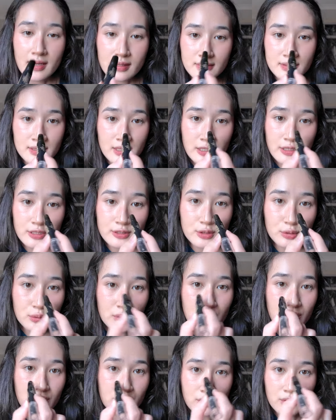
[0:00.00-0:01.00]
And I do
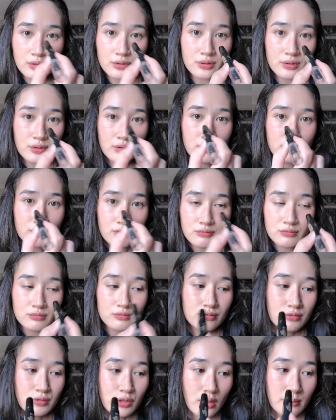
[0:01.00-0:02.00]
it on the
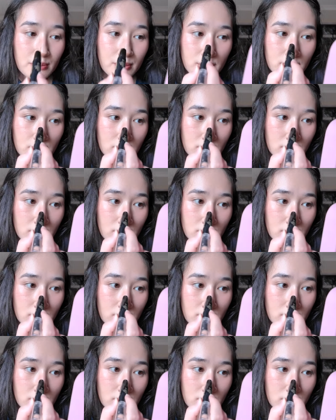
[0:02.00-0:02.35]
top.